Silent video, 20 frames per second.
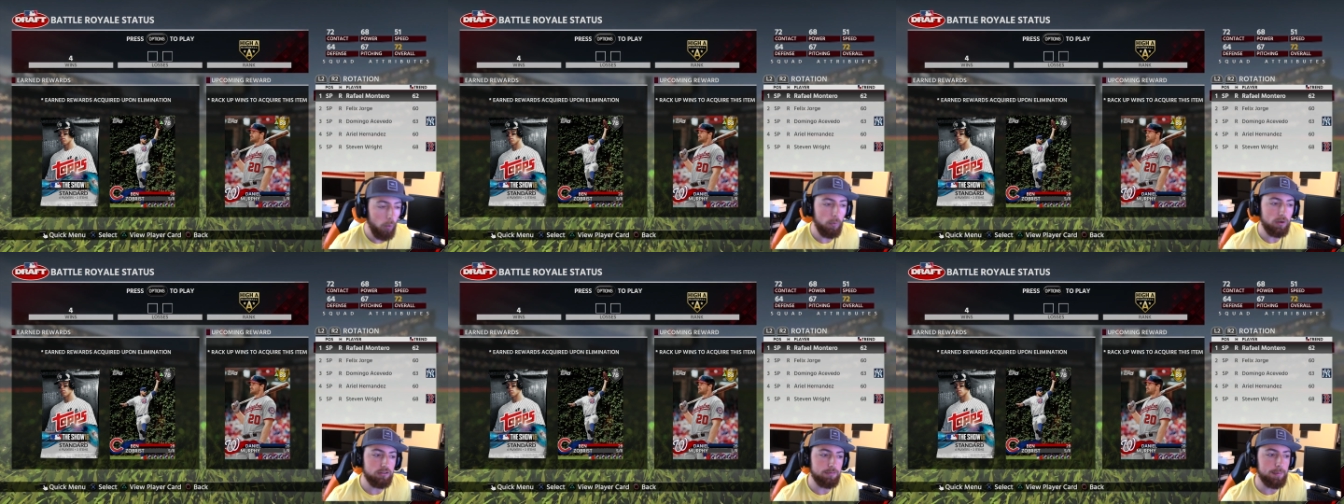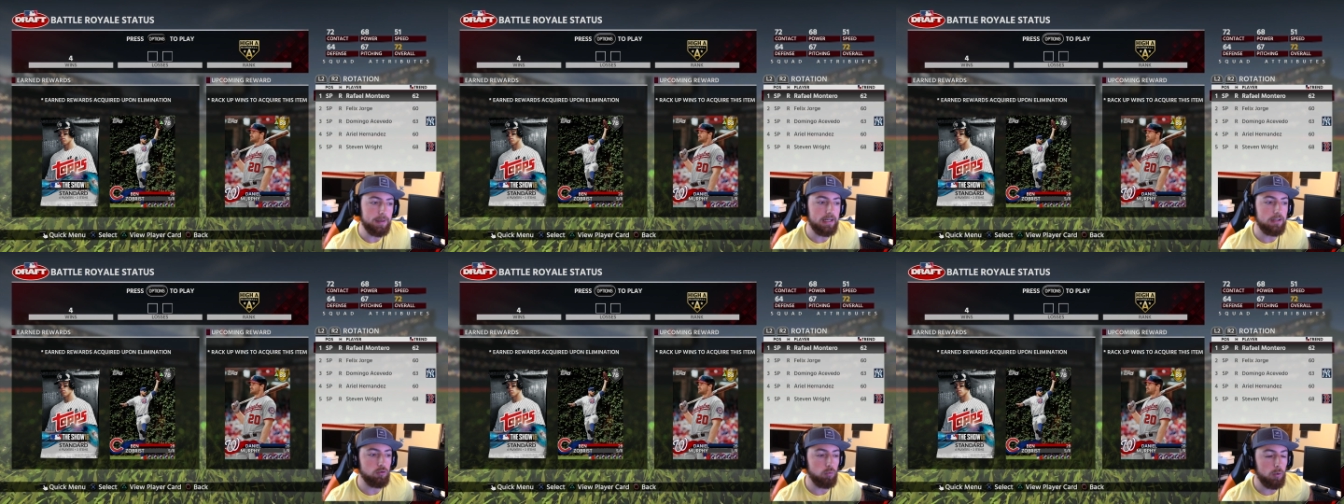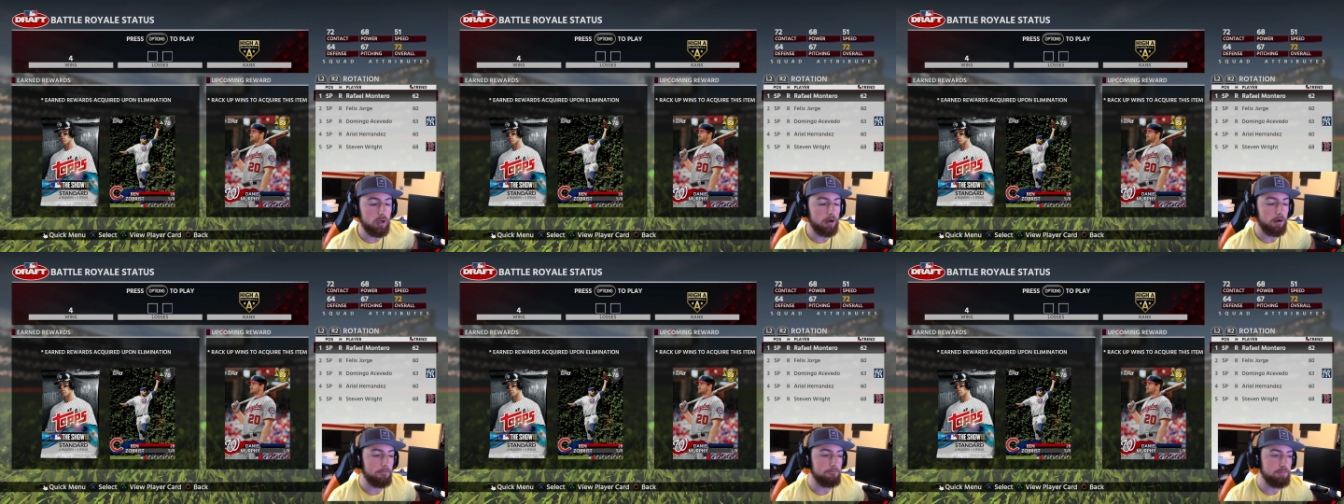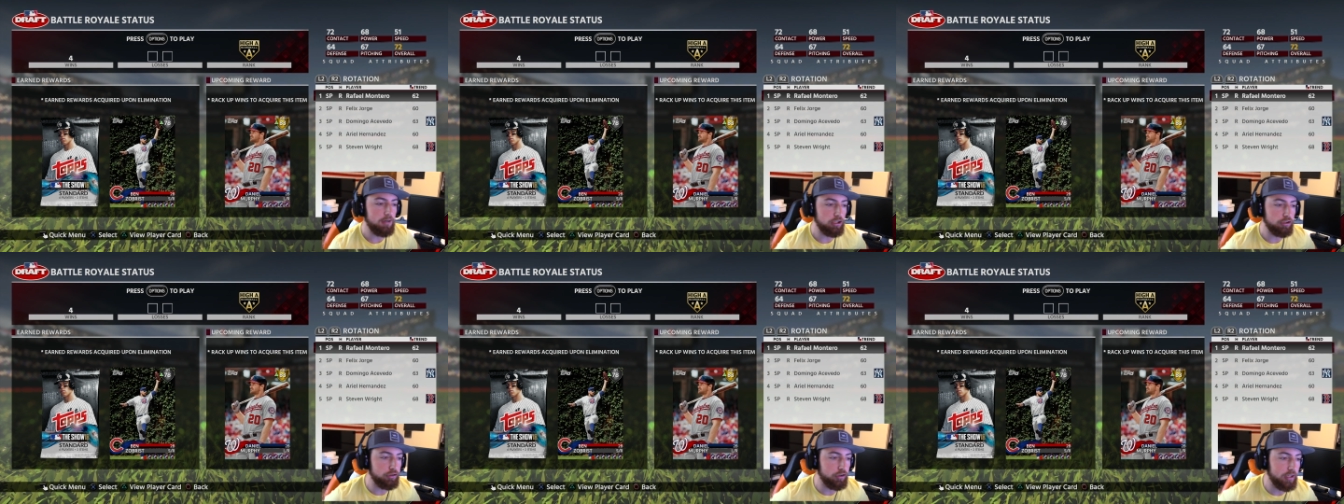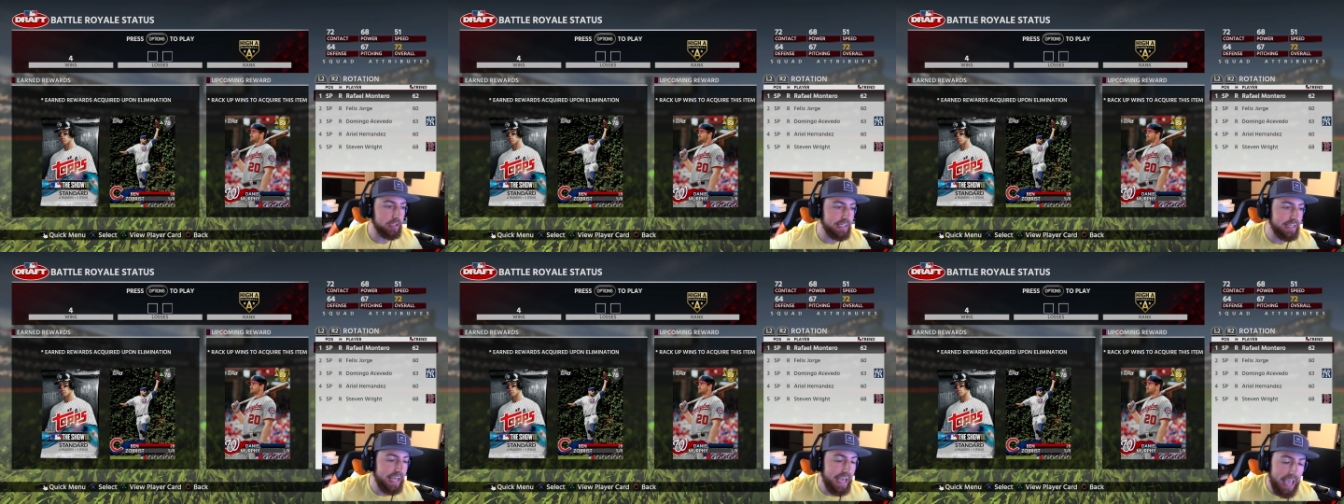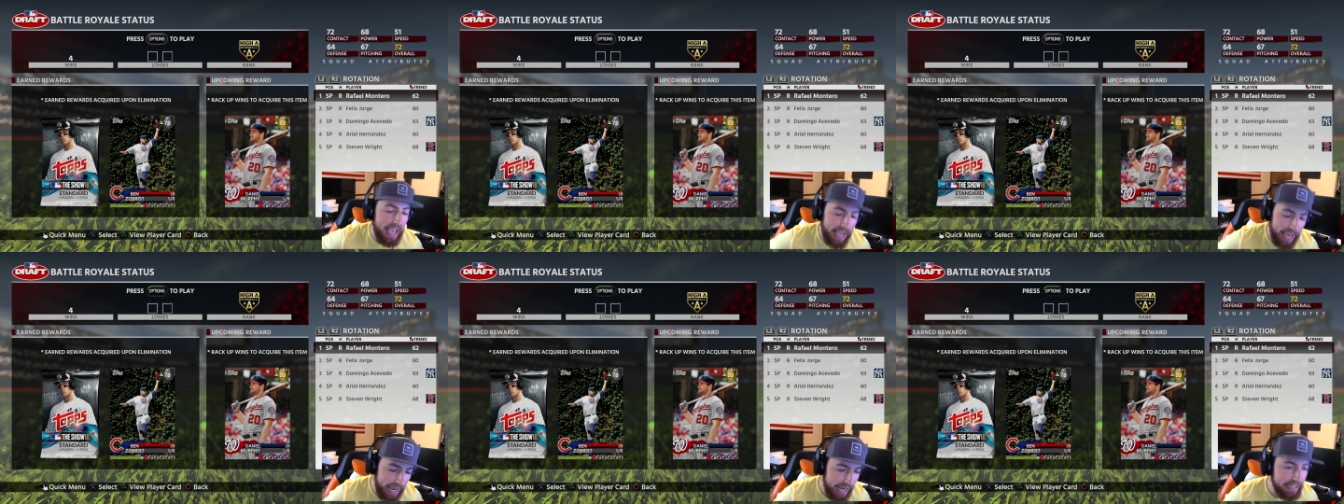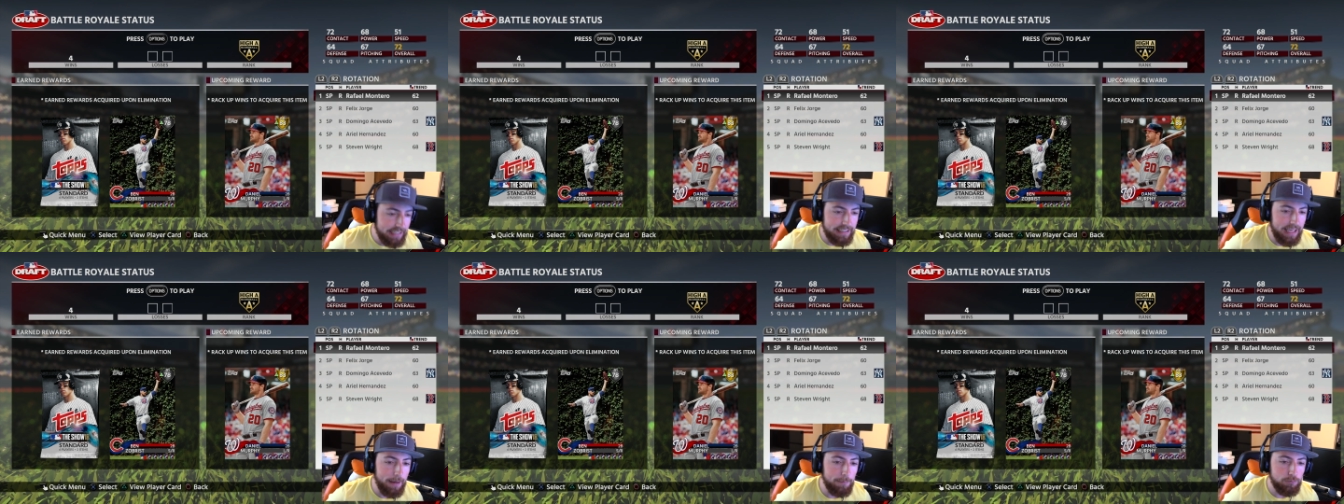which means we are officially
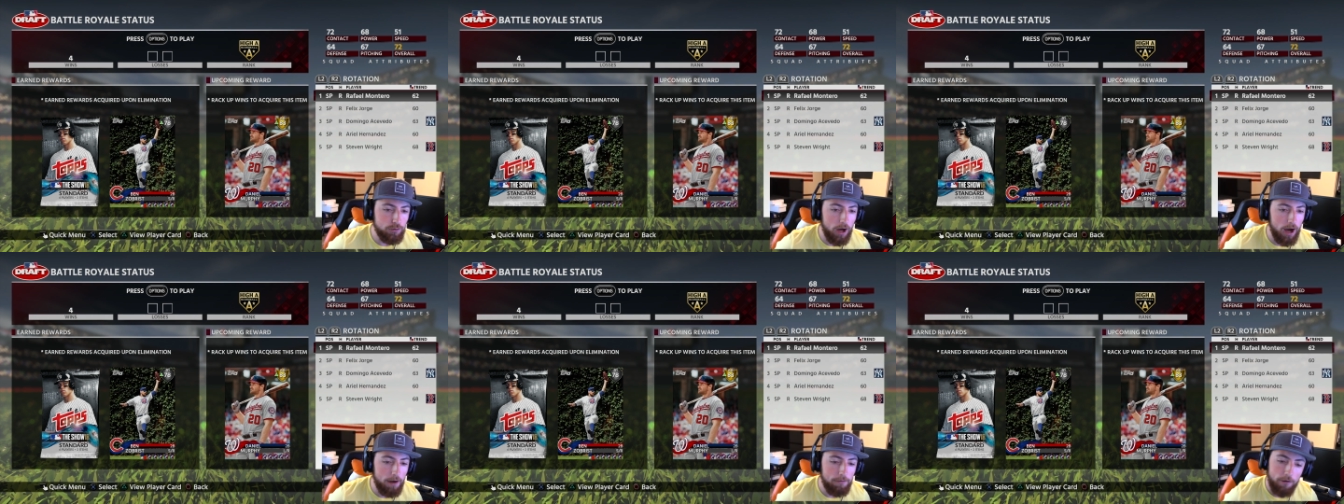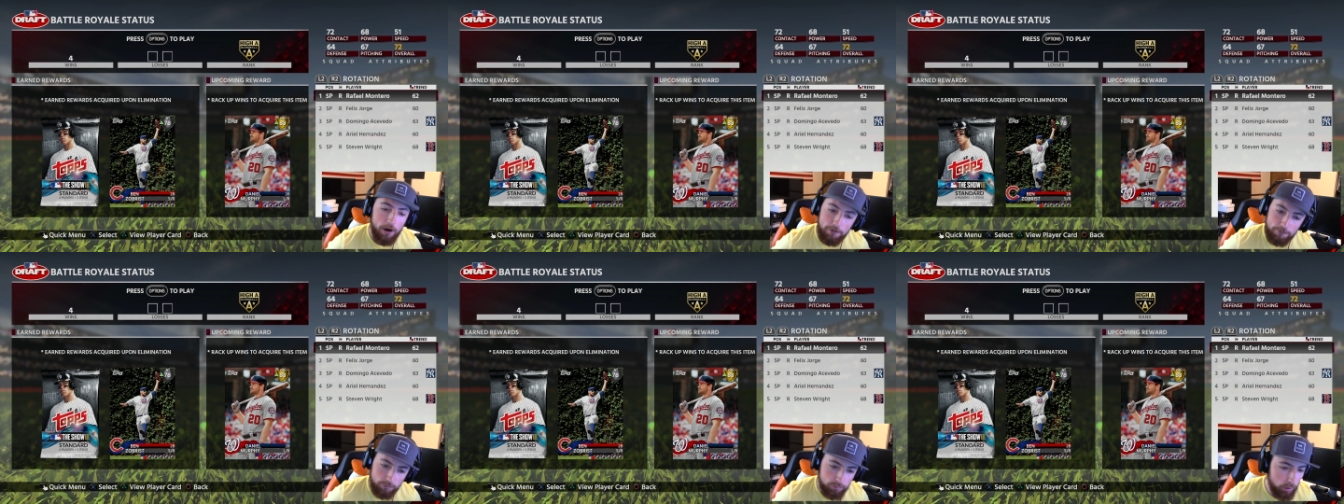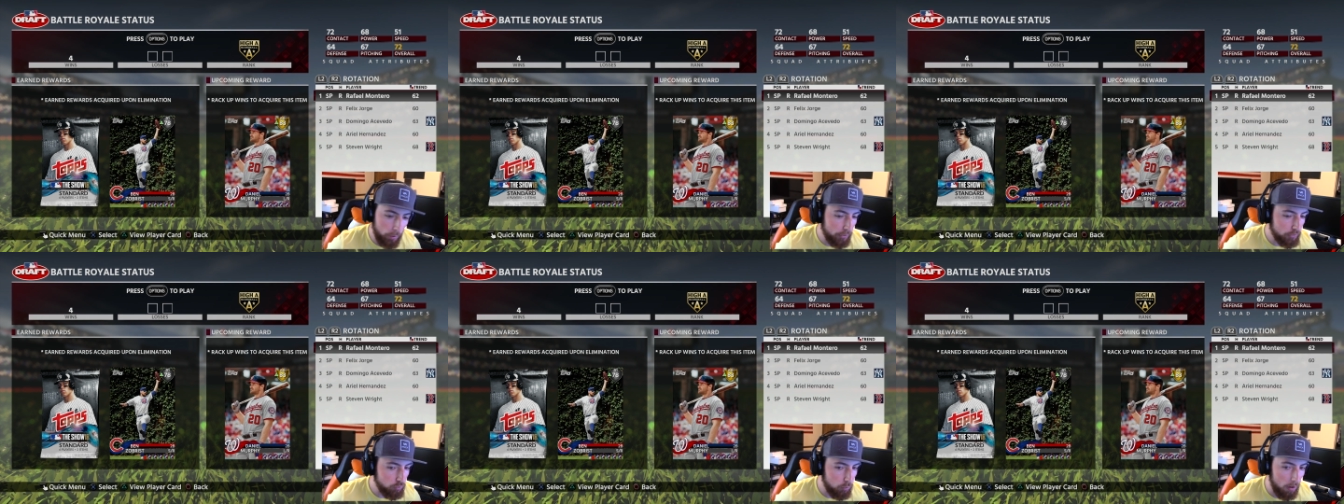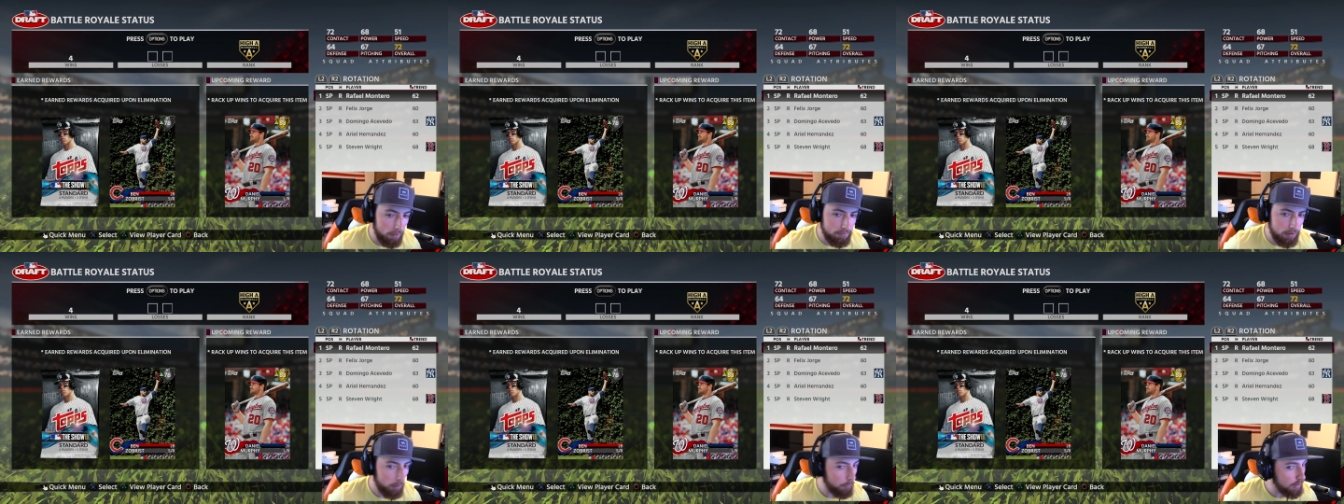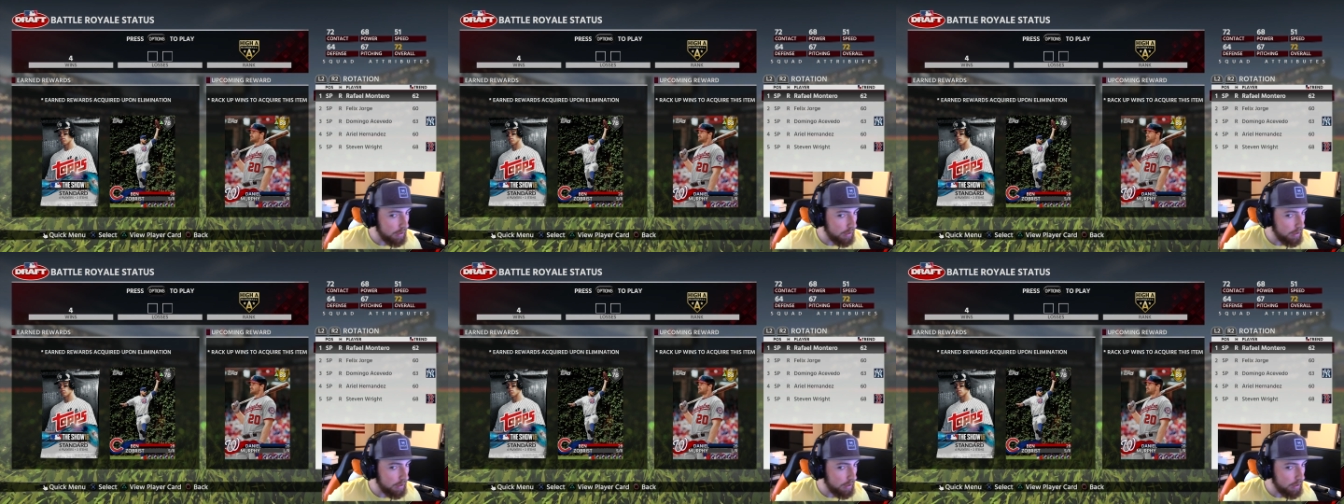8 games off from going 12-0.